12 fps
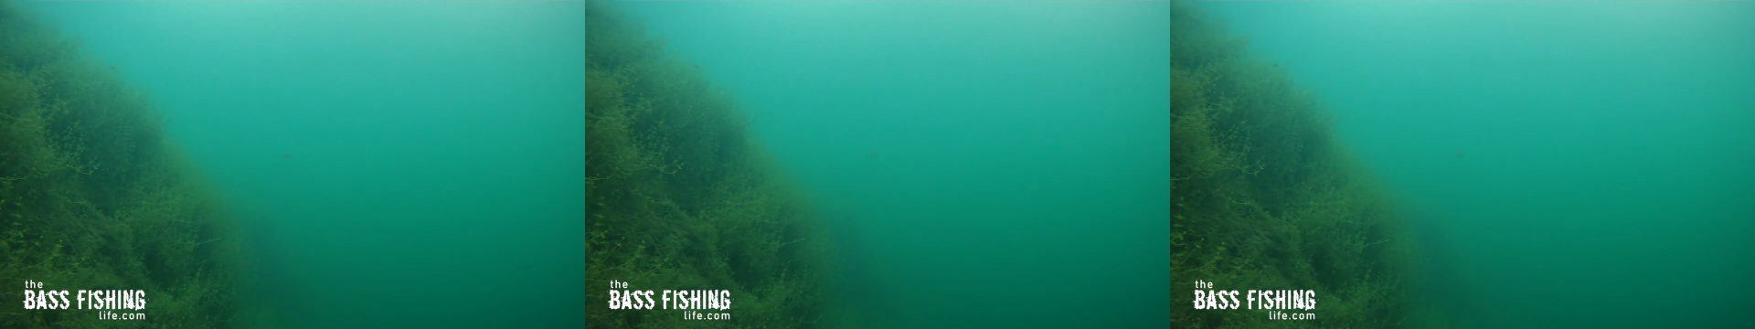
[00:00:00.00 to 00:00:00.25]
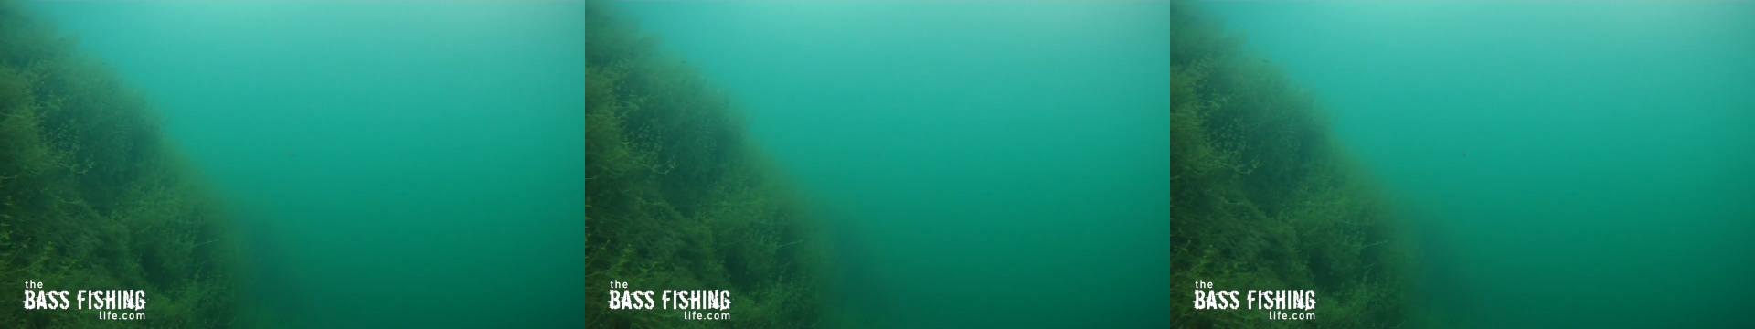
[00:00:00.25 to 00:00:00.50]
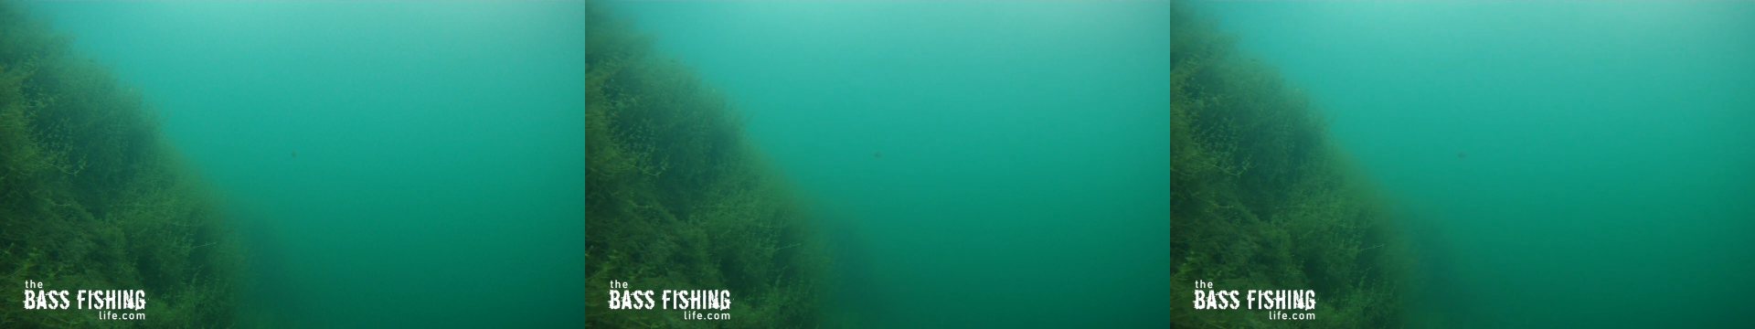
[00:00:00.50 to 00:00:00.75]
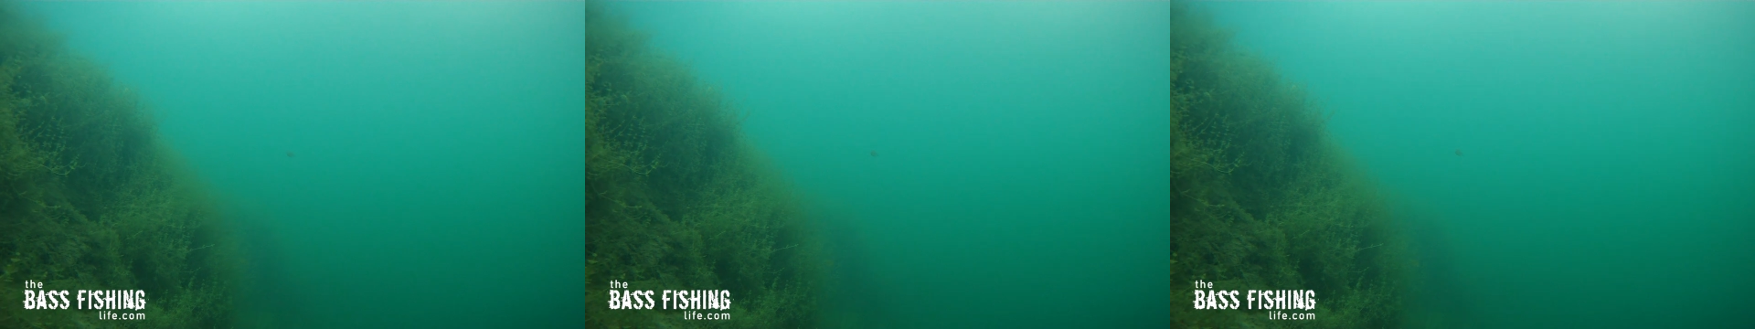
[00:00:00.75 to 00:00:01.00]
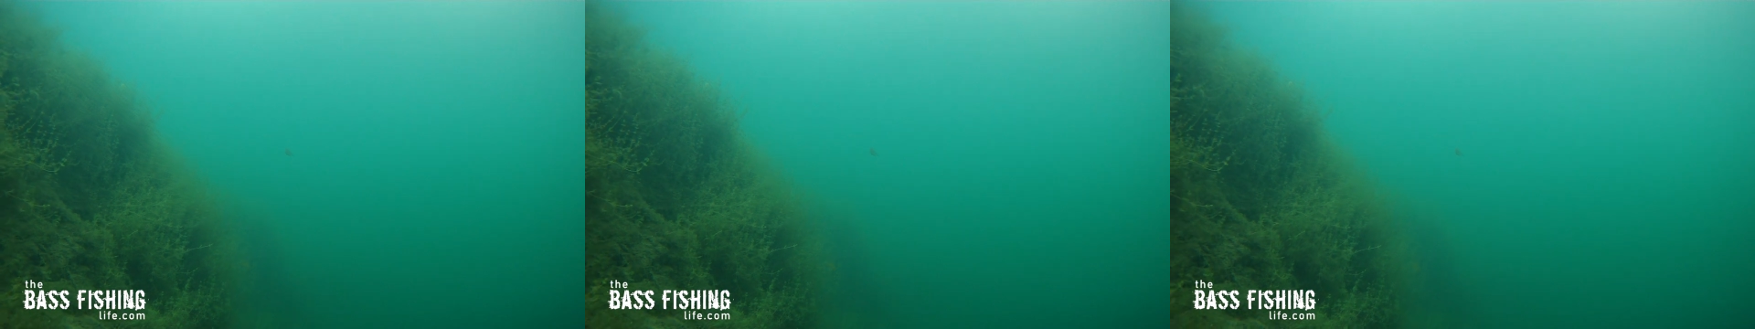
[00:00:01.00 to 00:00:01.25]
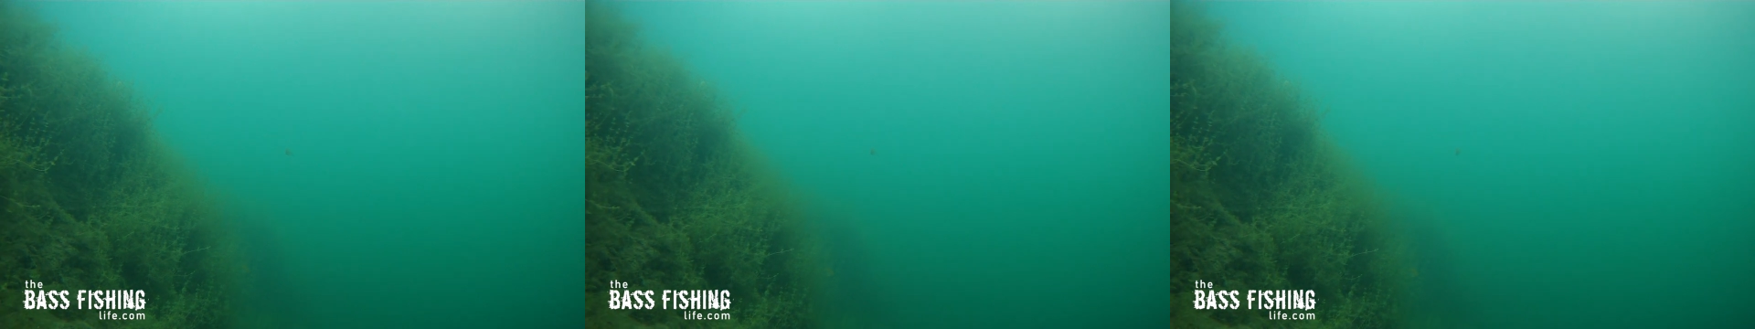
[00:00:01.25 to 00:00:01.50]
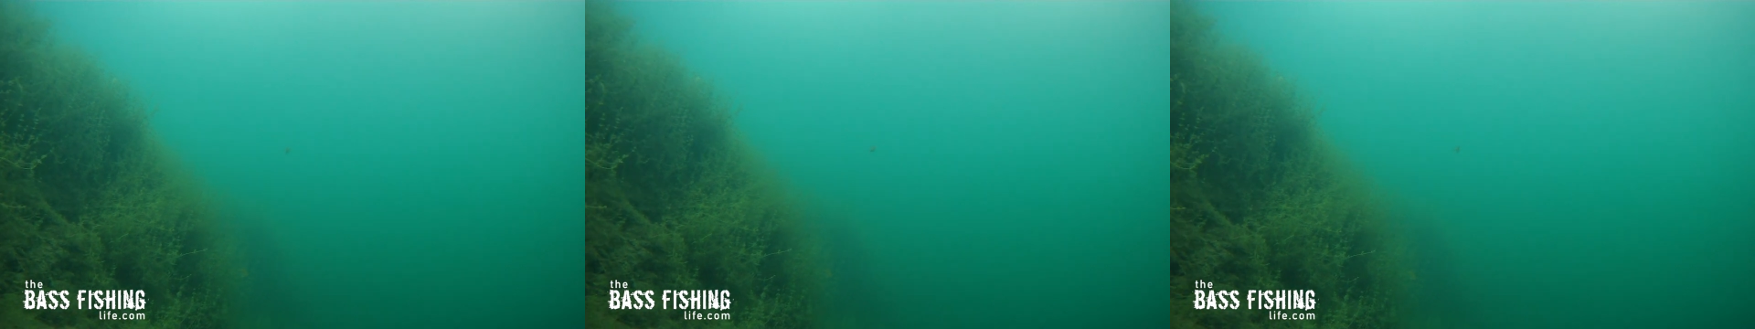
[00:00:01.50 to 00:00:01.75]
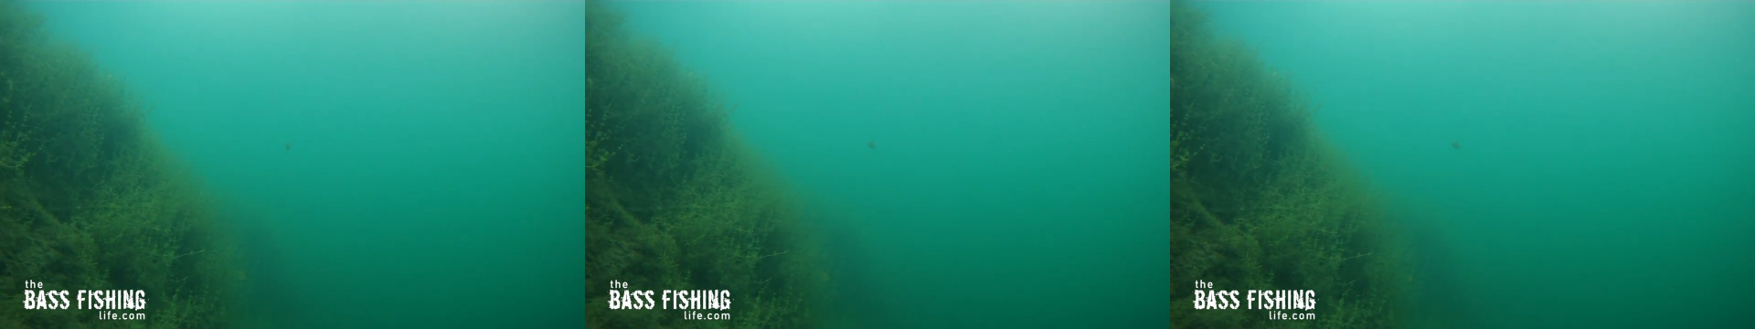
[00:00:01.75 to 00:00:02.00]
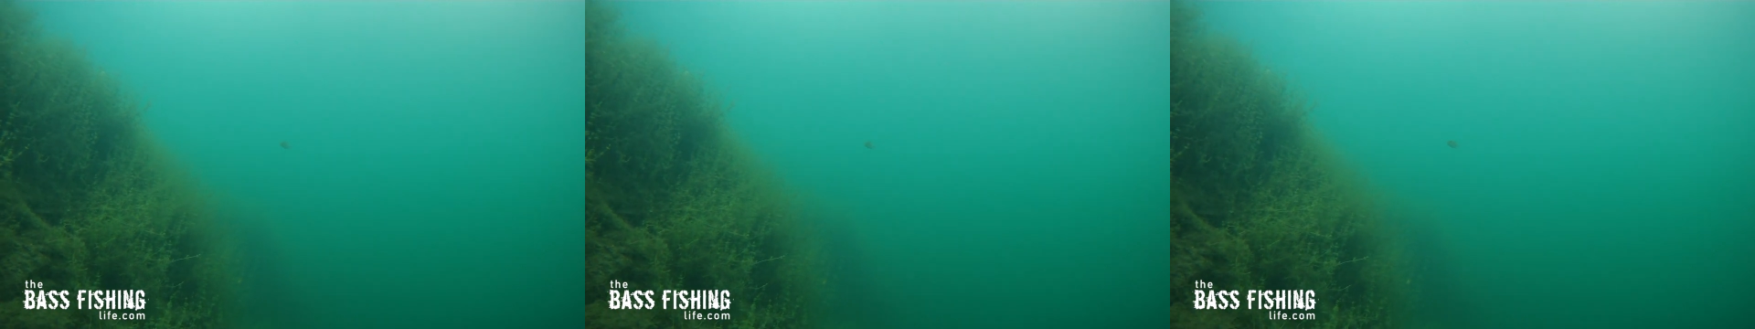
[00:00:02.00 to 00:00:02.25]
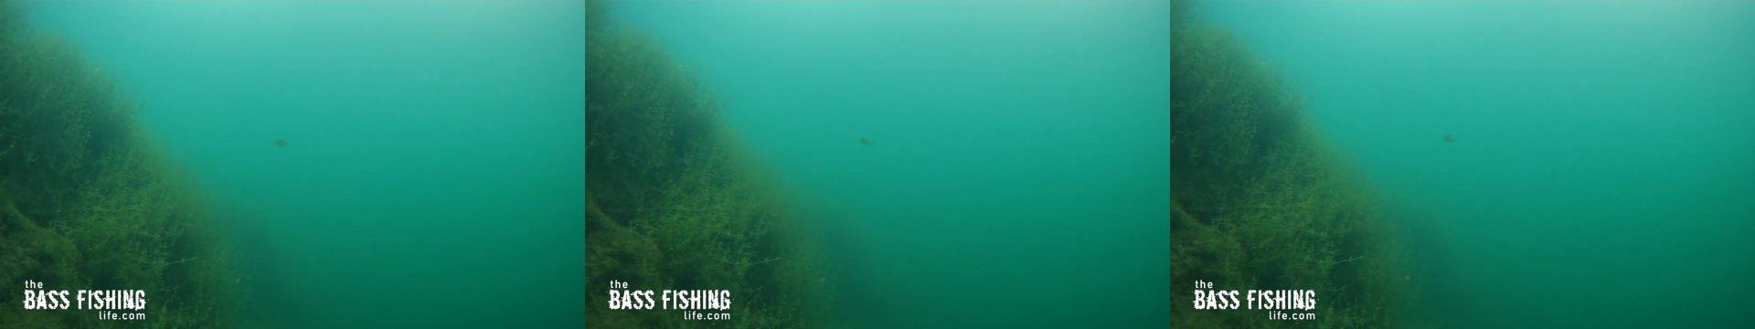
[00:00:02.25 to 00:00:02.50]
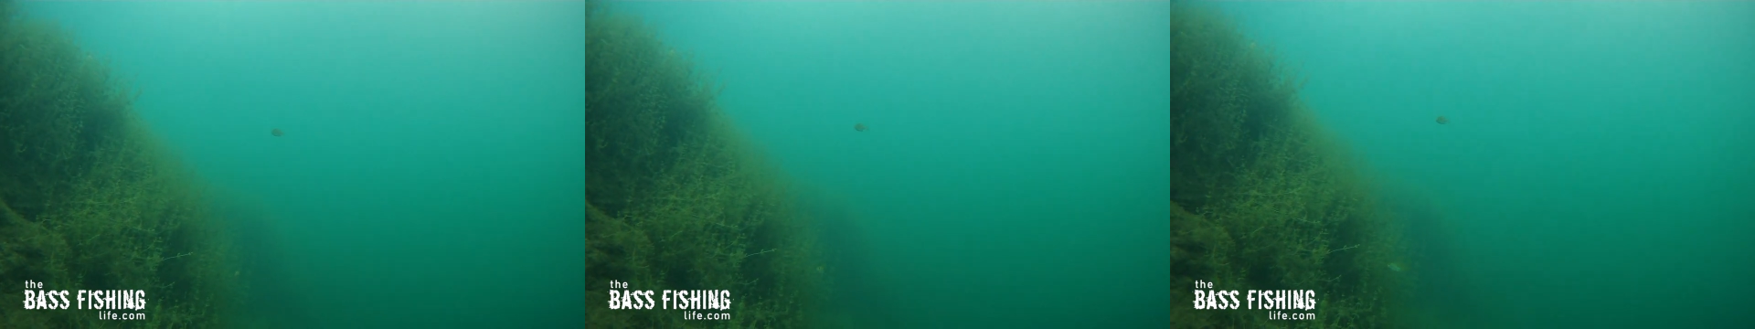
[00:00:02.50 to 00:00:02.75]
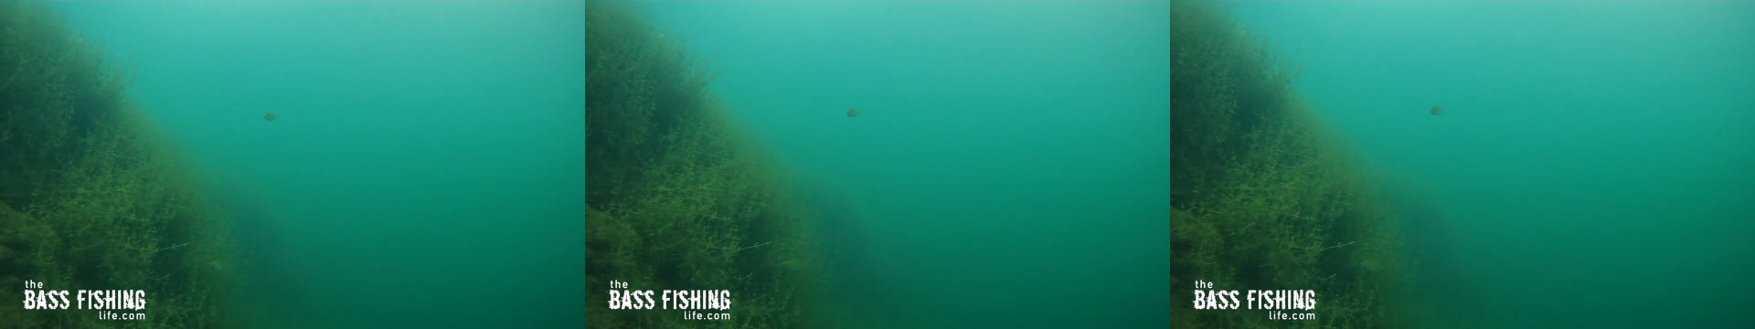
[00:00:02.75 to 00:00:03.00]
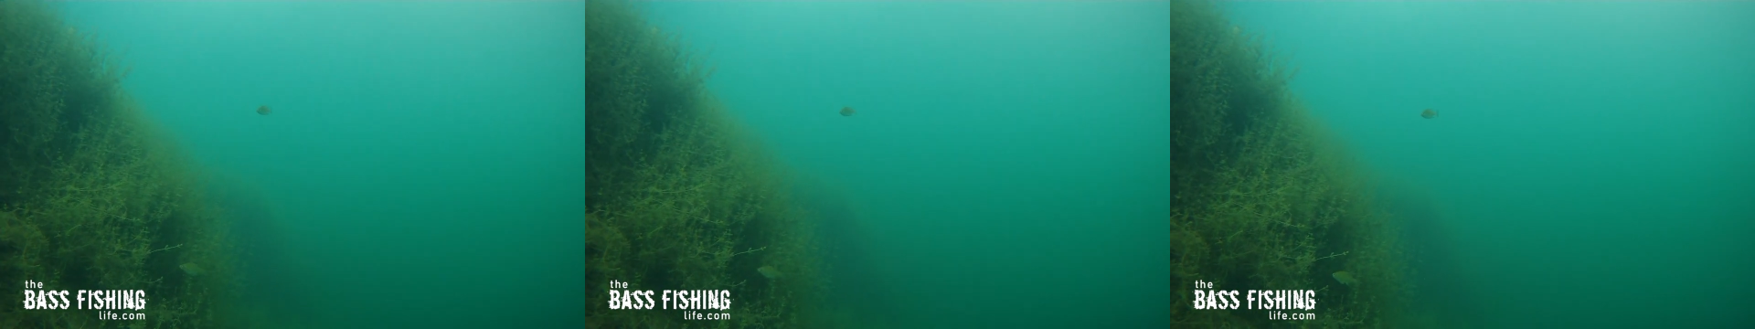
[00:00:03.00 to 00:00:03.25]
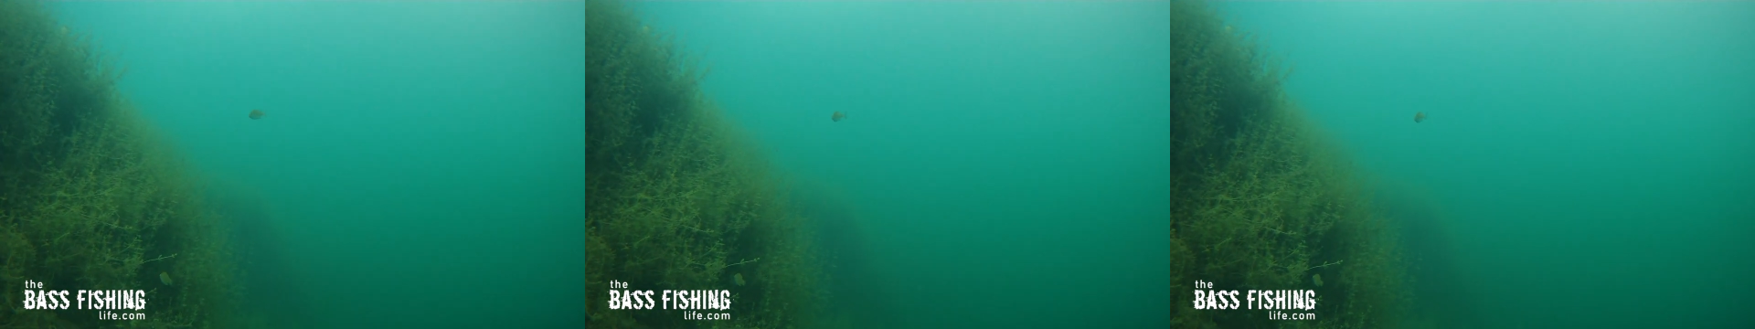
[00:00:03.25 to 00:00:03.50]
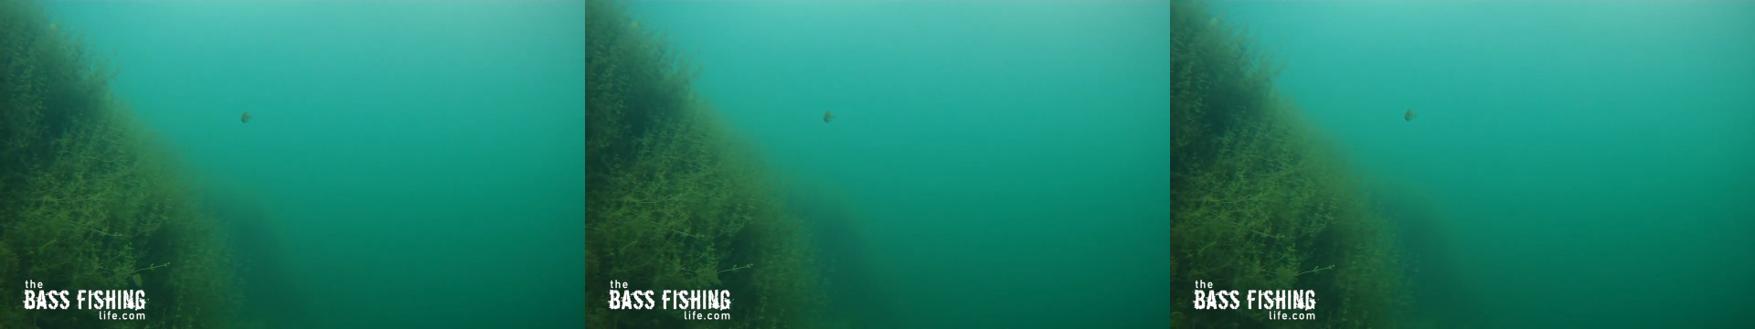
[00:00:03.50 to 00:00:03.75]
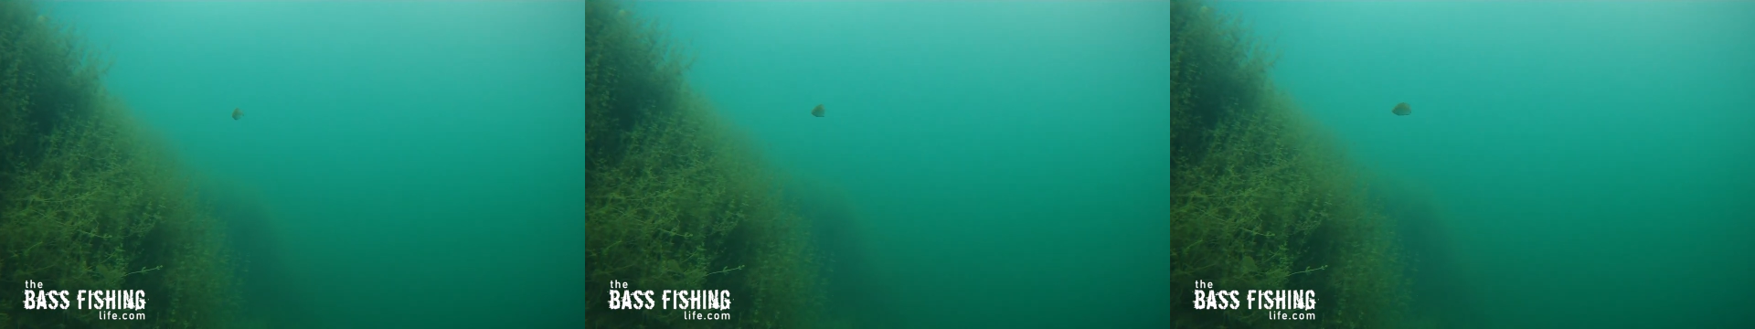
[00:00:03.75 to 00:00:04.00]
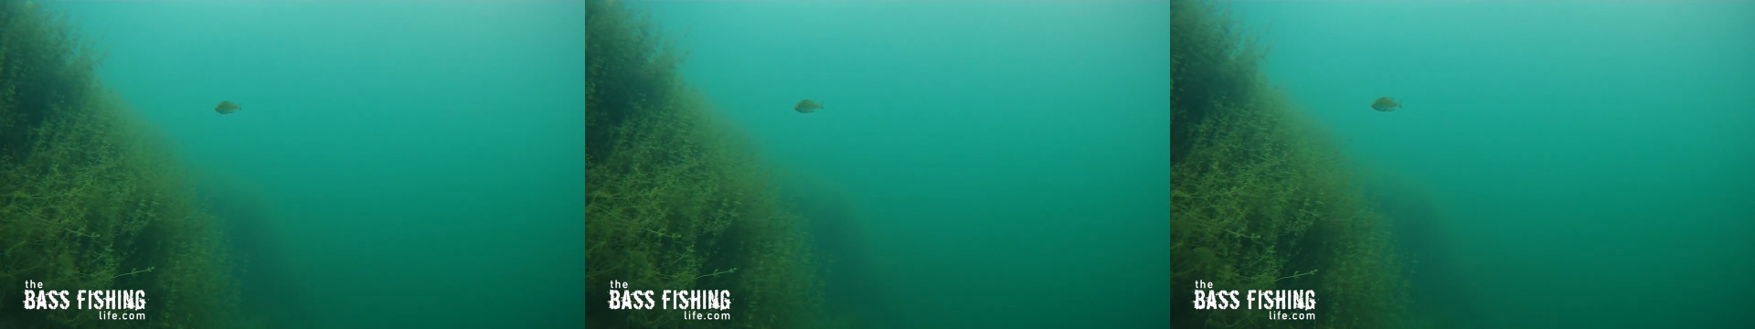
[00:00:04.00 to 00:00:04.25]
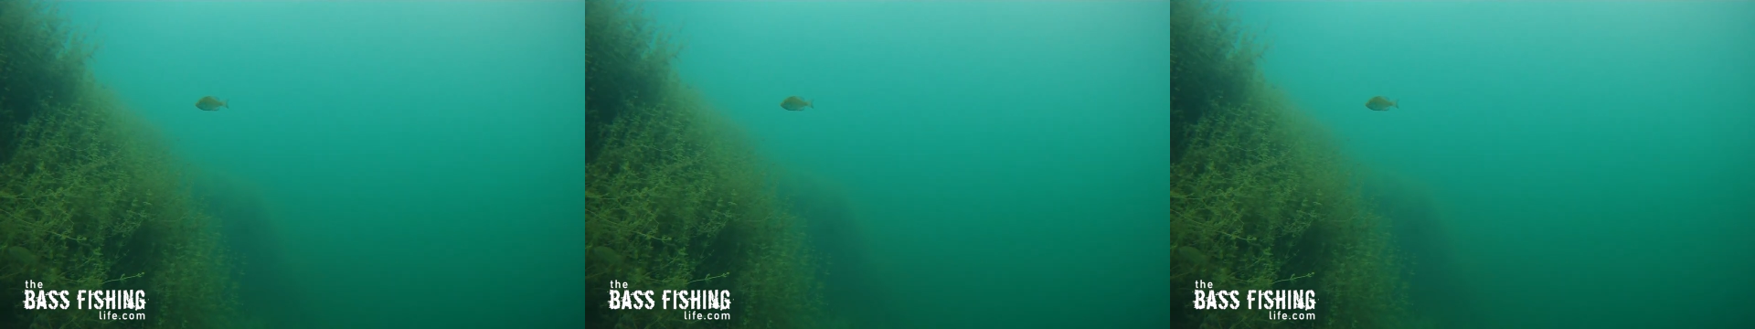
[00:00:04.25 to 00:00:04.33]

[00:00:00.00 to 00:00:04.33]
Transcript: No face is visible, so there are no lips to read.